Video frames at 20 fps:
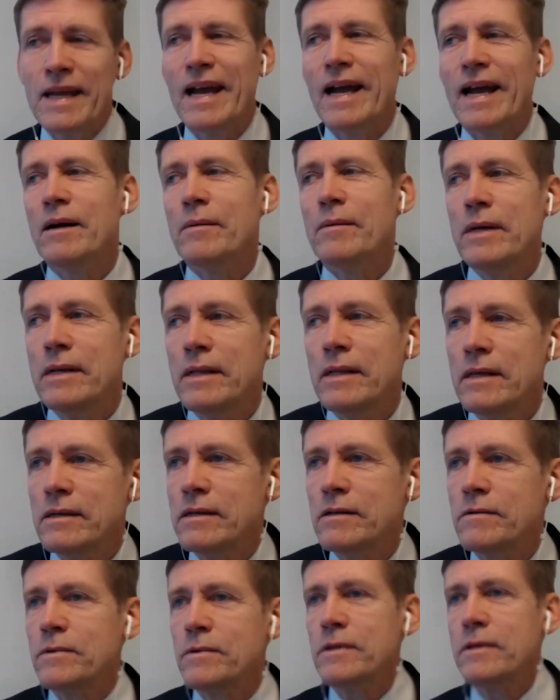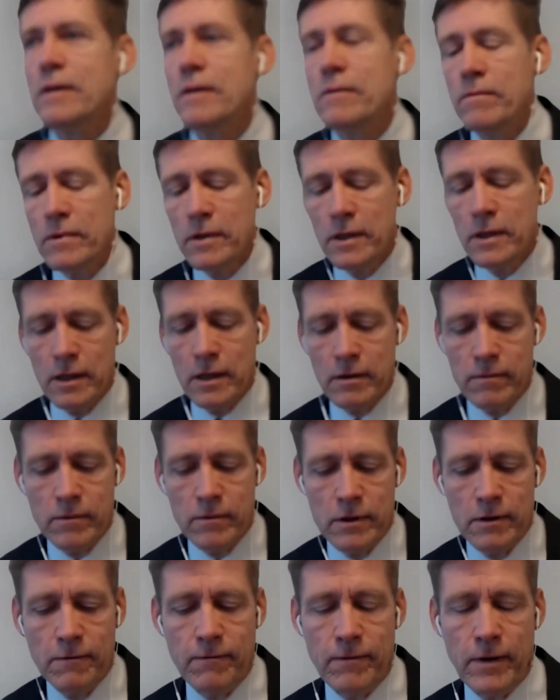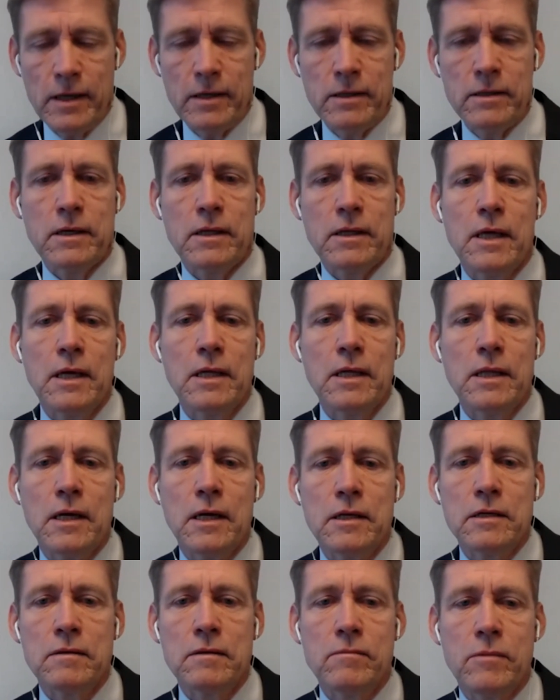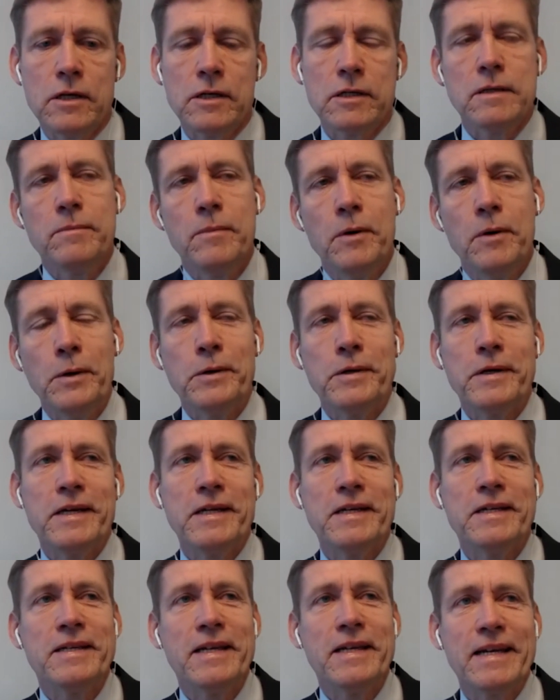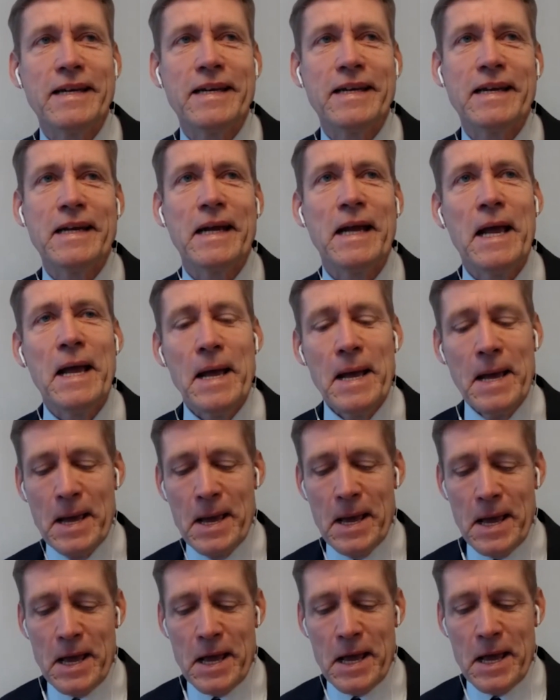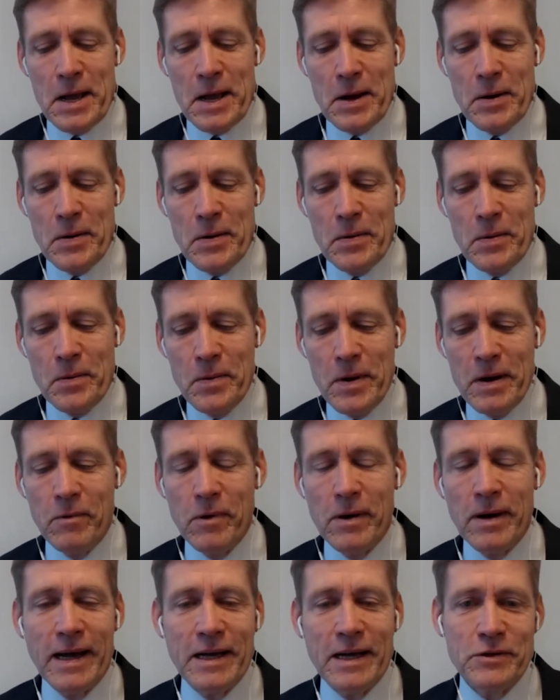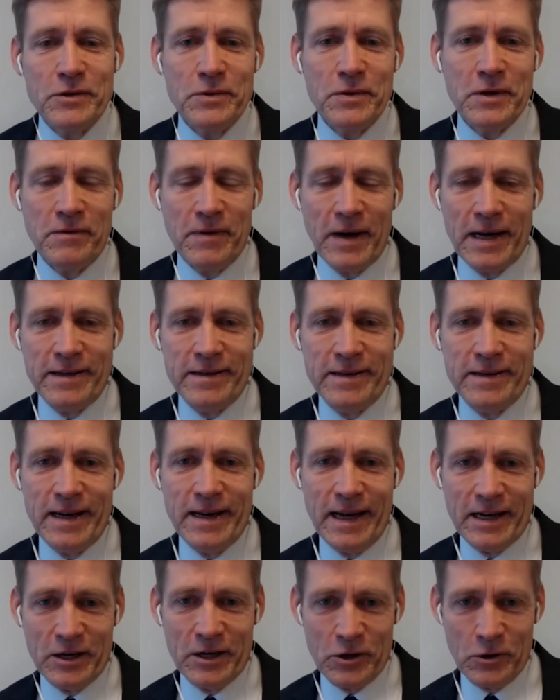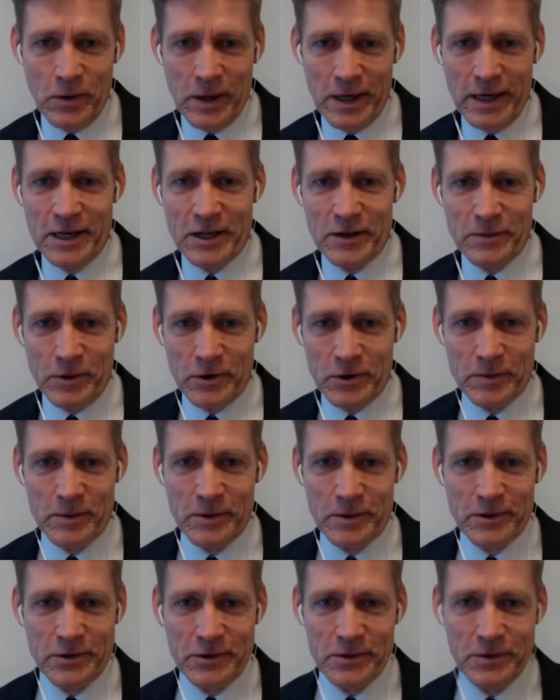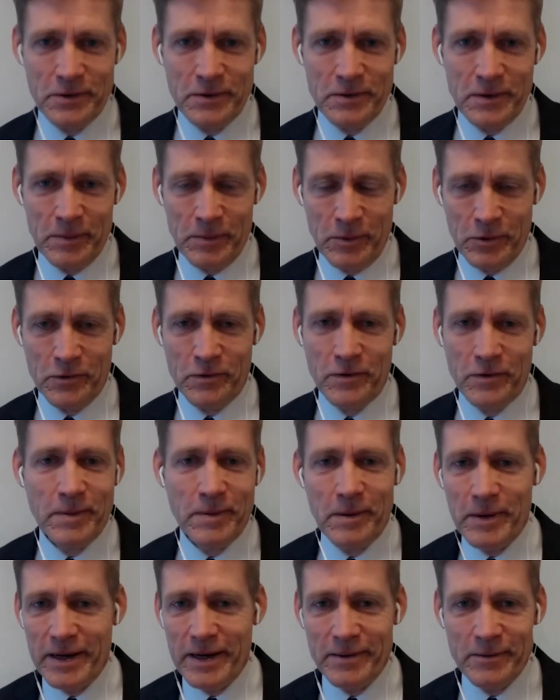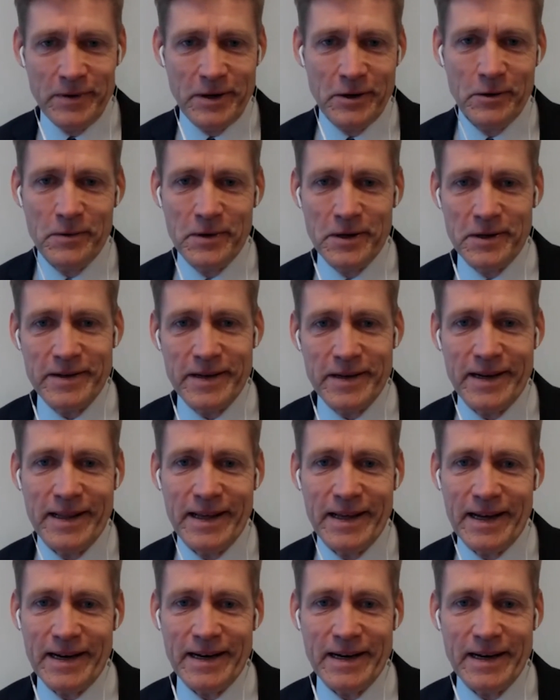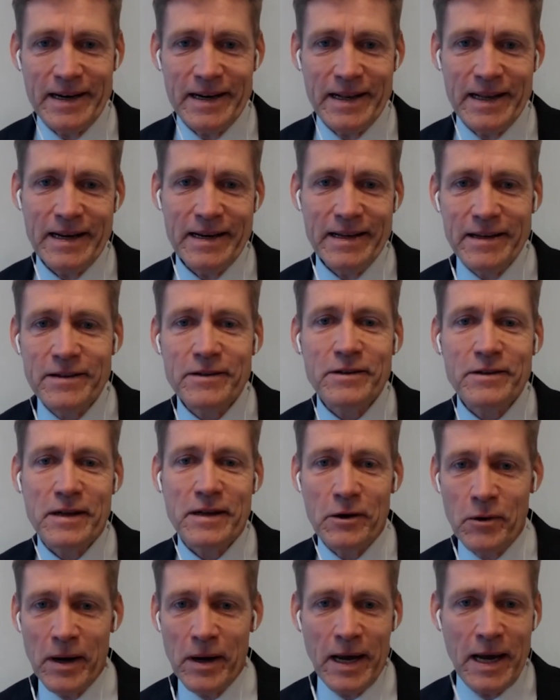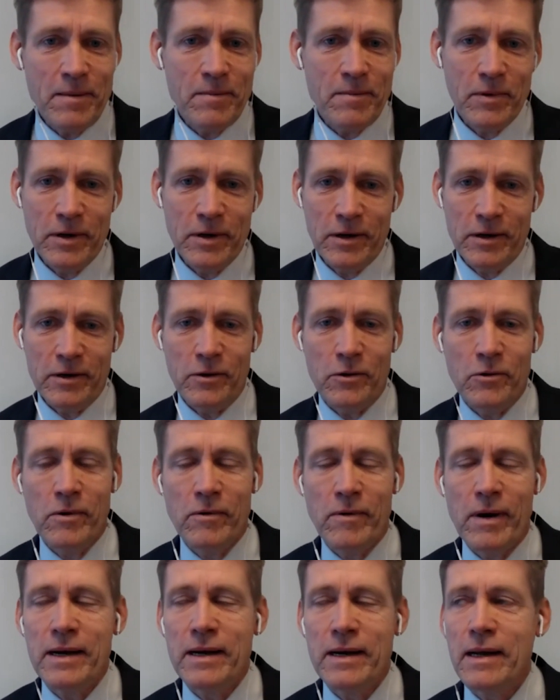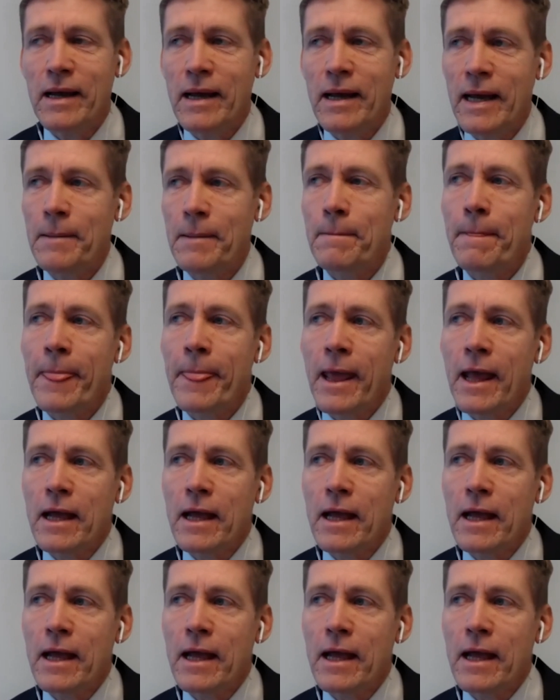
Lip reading: Yeah, I mean, this with the phases, I think that is what is important is that we would like to advance it as quickly as possible to approval. I mean, we always said that, and that is our aim, overriding aim.